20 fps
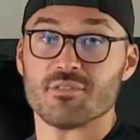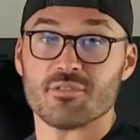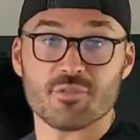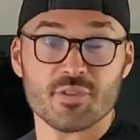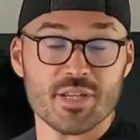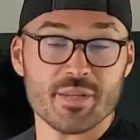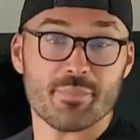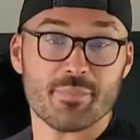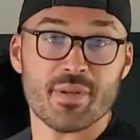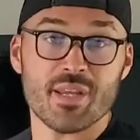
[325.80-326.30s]

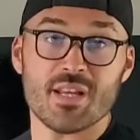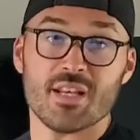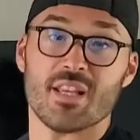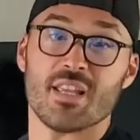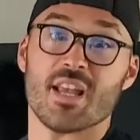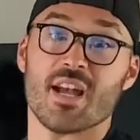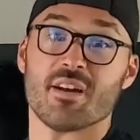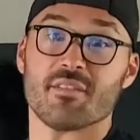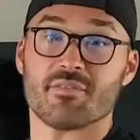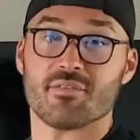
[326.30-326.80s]
free
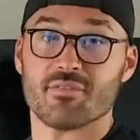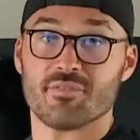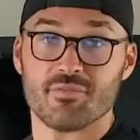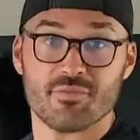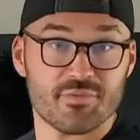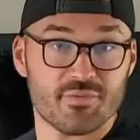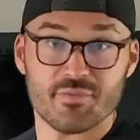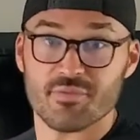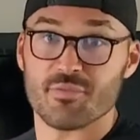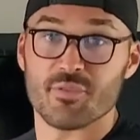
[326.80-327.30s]
PDF,
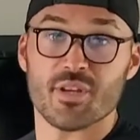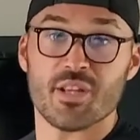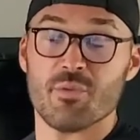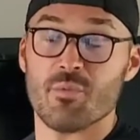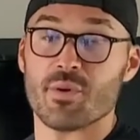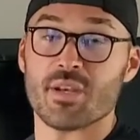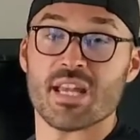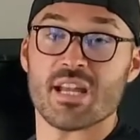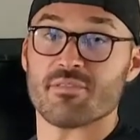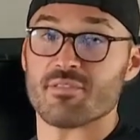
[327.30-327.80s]
free
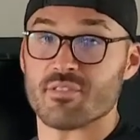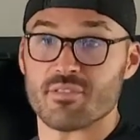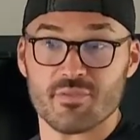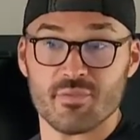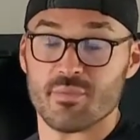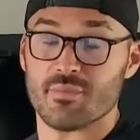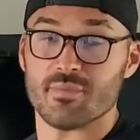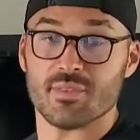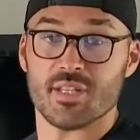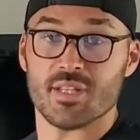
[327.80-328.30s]
whatever,
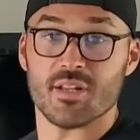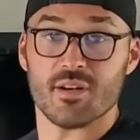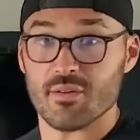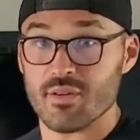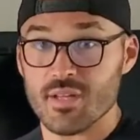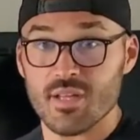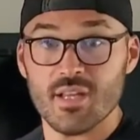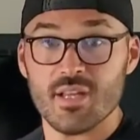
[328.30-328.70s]
you know,